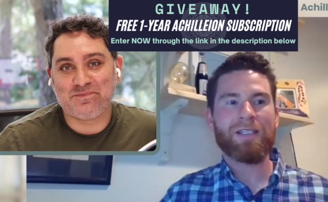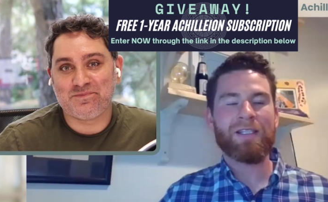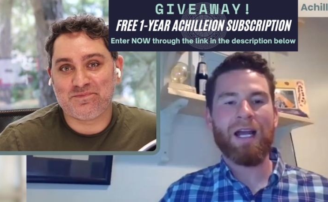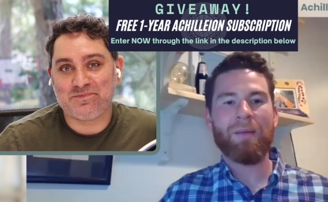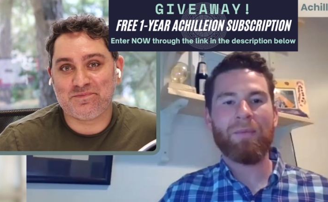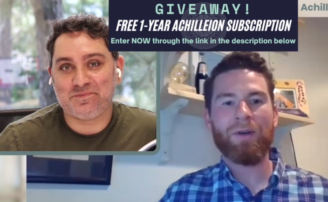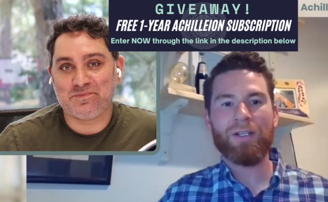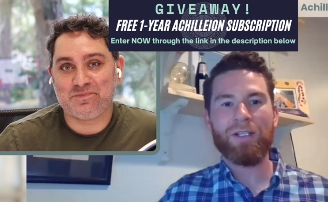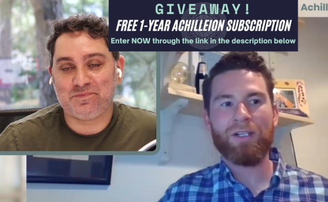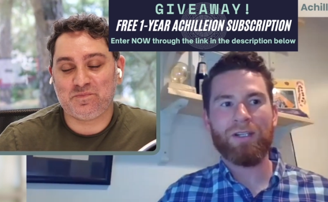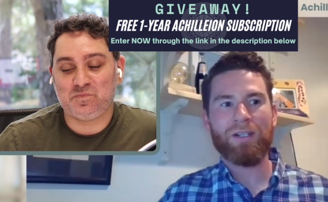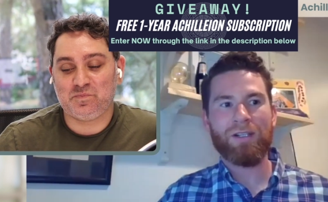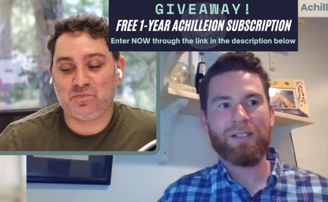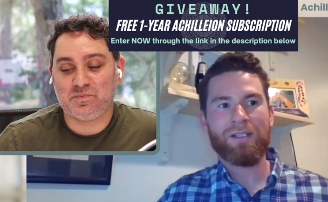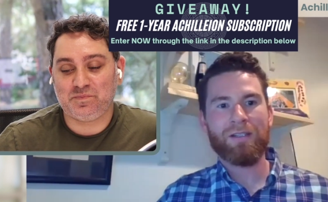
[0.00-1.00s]
Speaker 1: cyber
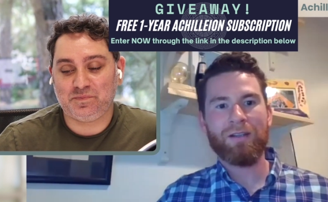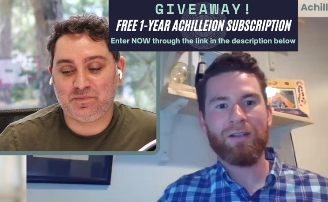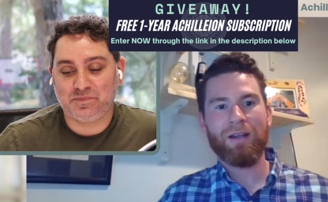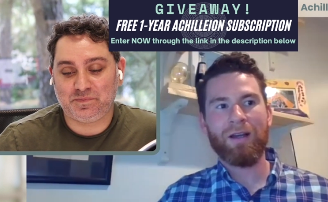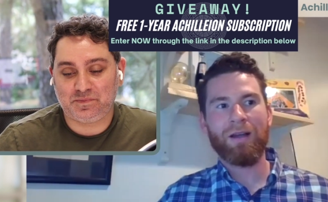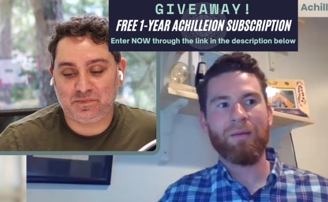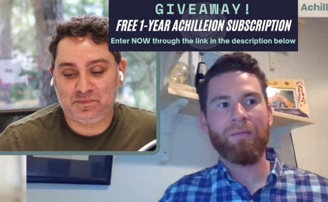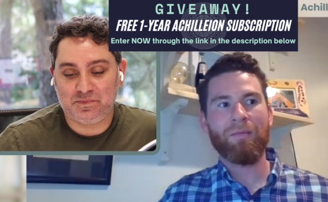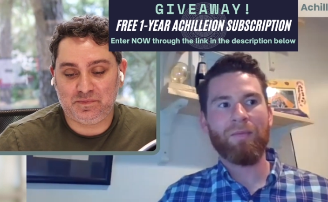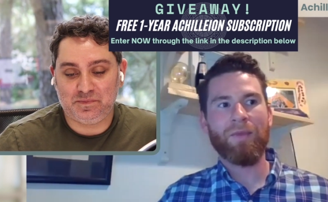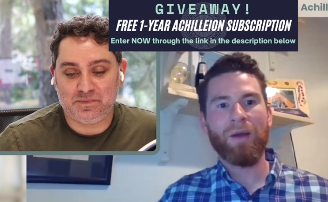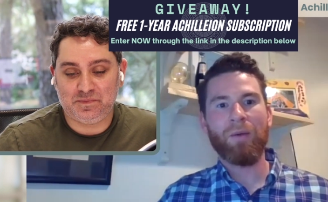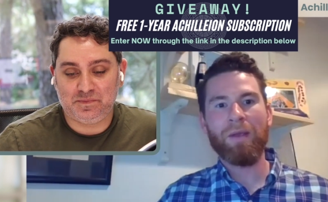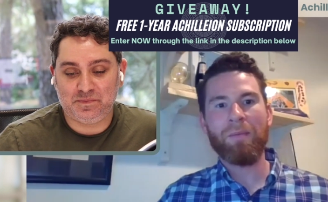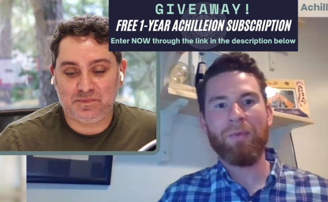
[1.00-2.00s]
insurance um,
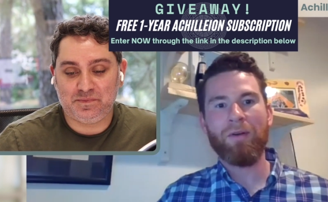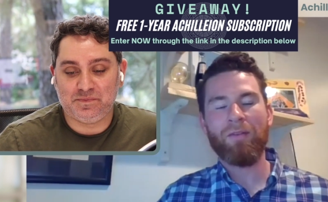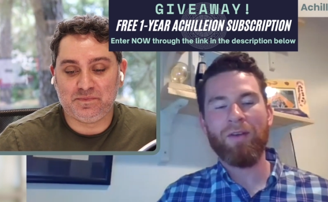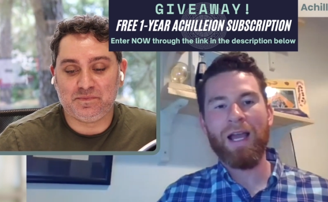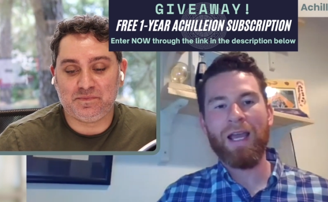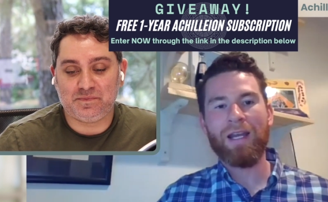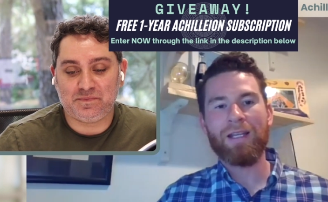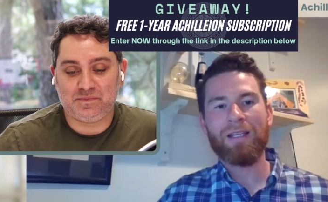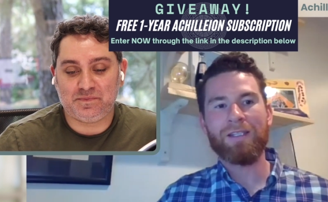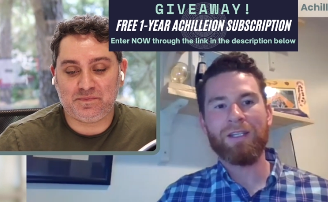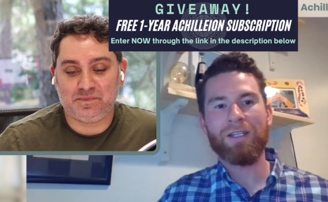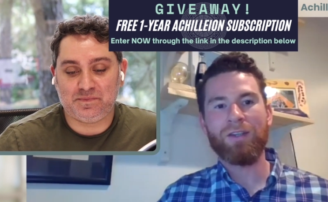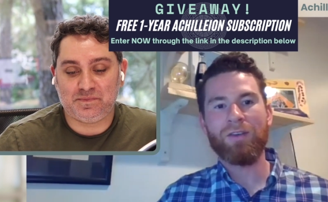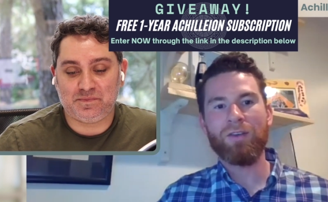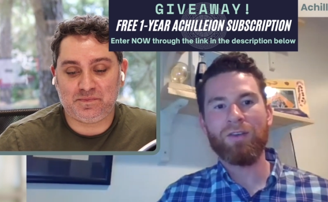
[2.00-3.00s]
that we provide is a
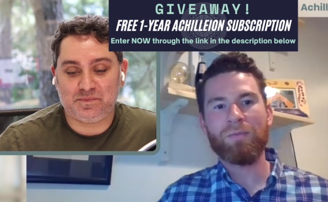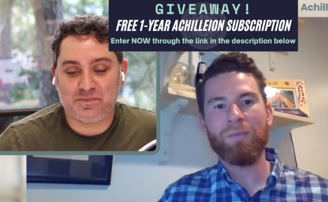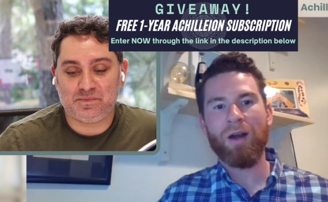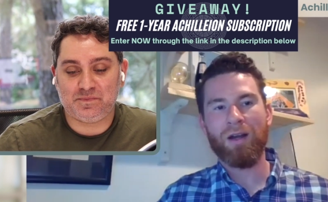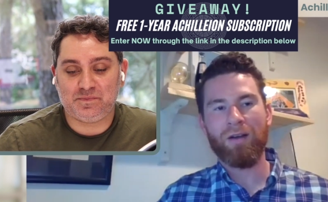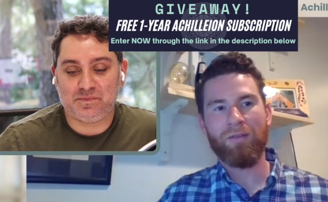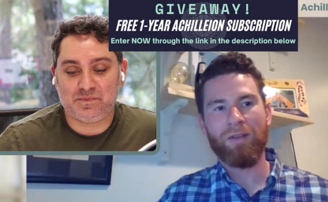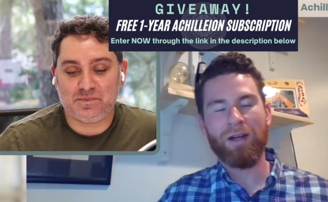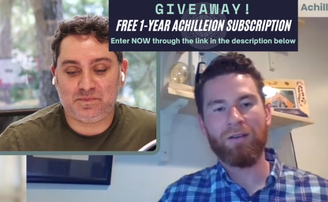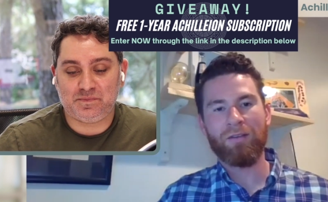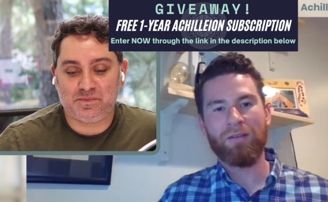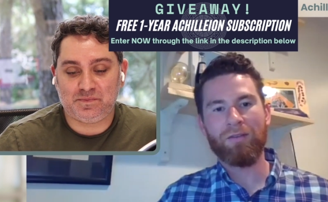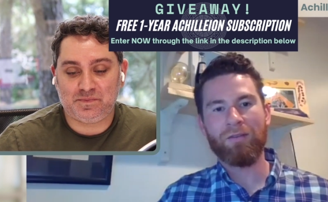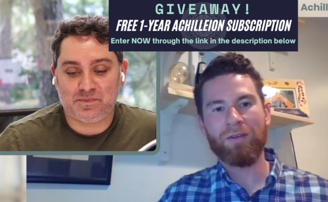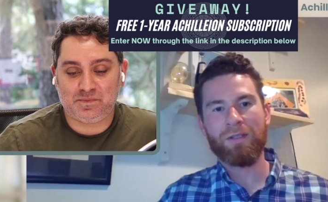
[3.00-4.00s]
huge part of
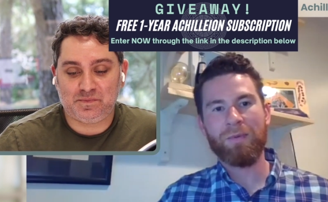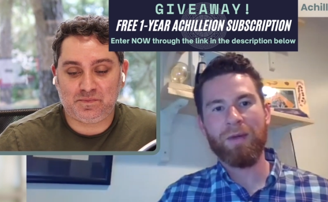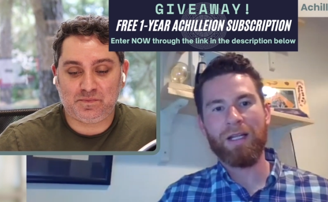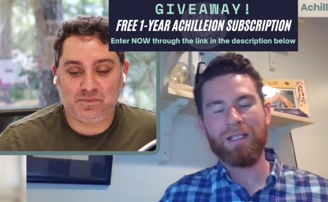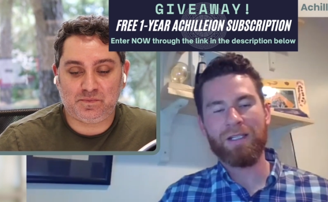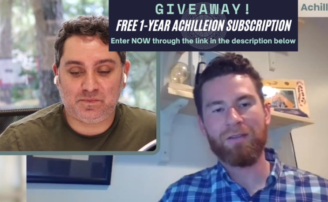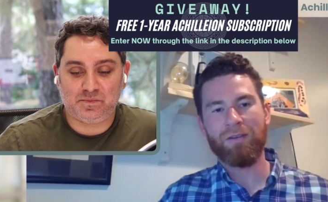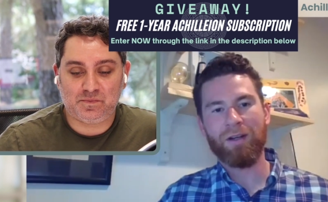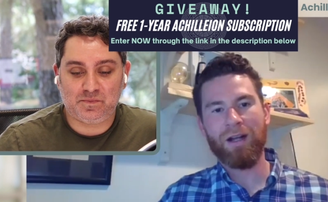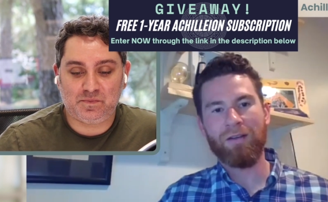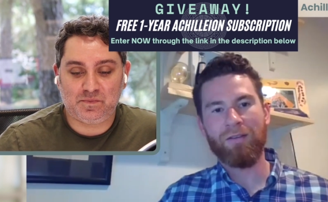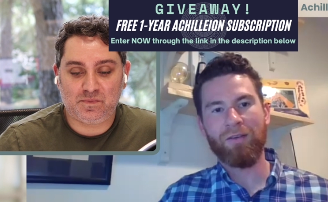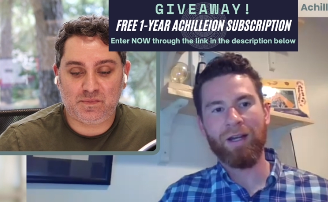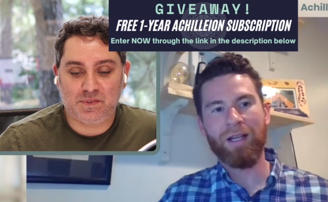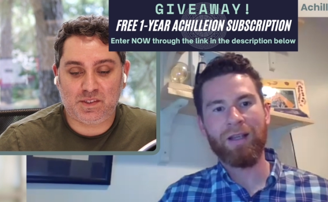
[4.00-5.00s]
their response and
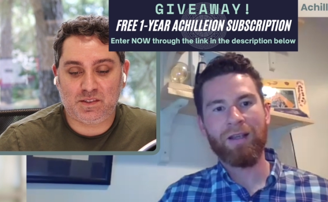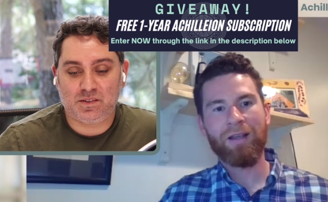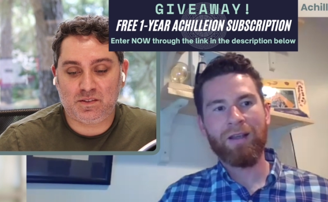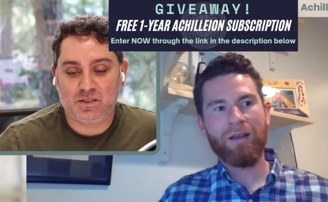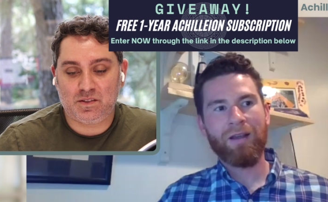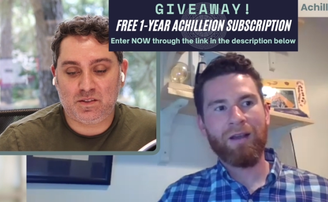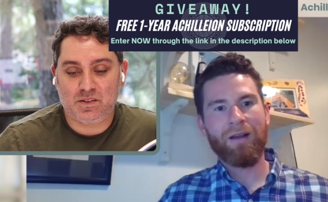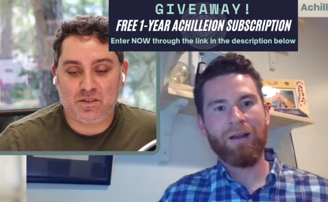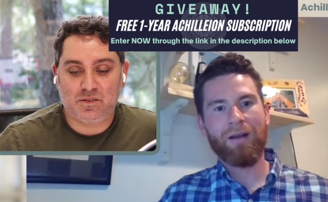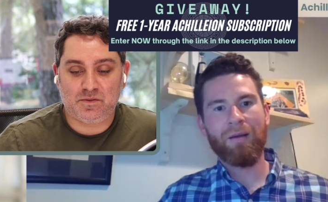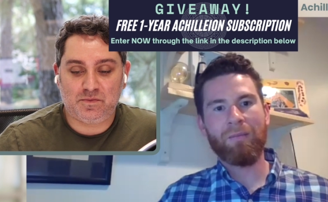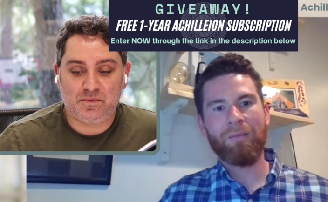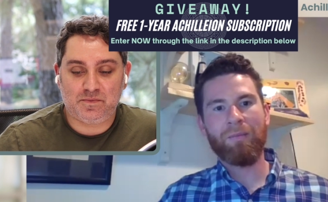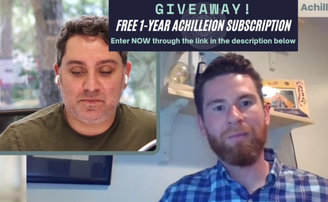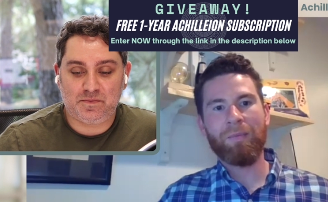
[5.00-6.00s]
recovery
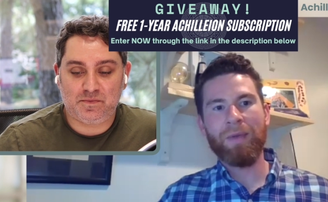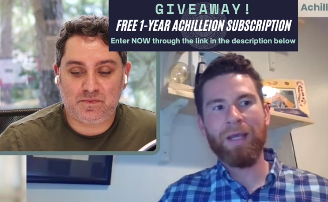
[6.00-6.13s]
um,